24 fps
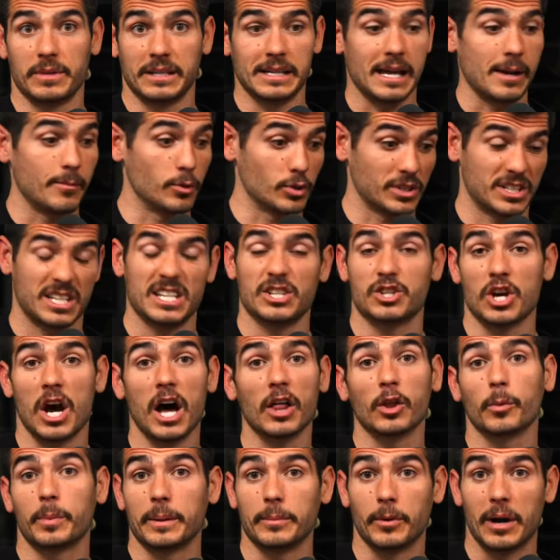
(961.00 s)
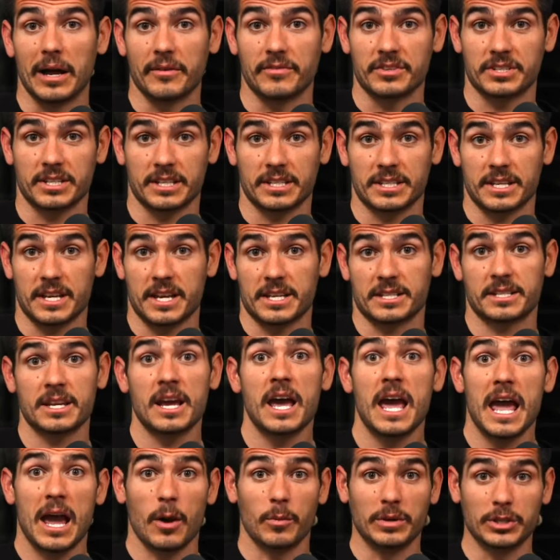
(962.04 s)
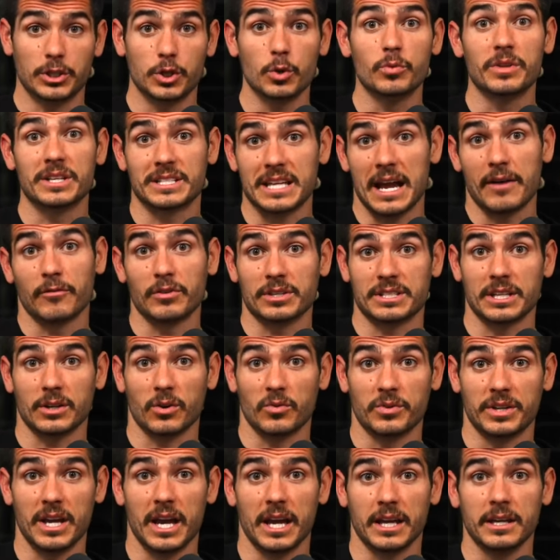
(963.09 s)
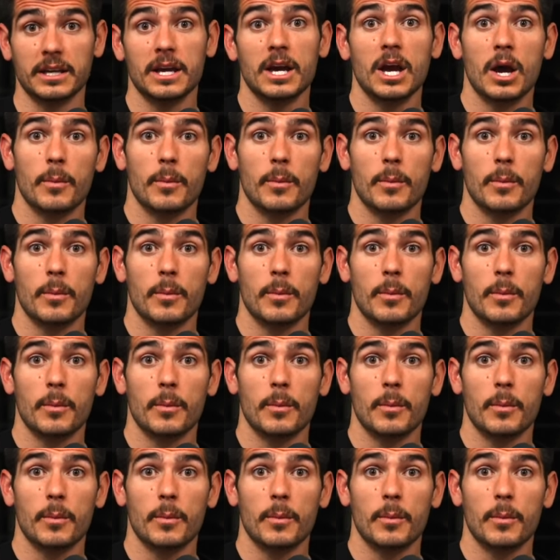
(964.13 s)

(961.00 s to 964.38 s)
being able to teach other people how to success. And we do this every single day.